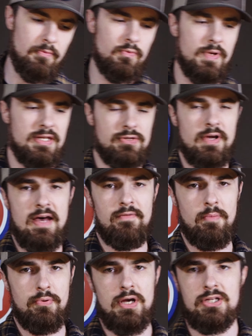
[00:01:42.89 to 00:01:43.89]
We do have
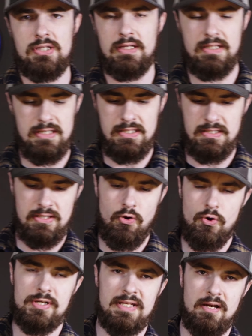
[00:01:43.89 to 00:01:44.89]
a brush like this. It's a
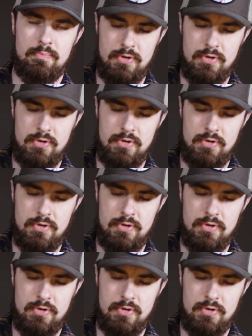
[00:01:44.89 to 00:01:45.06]
horsehair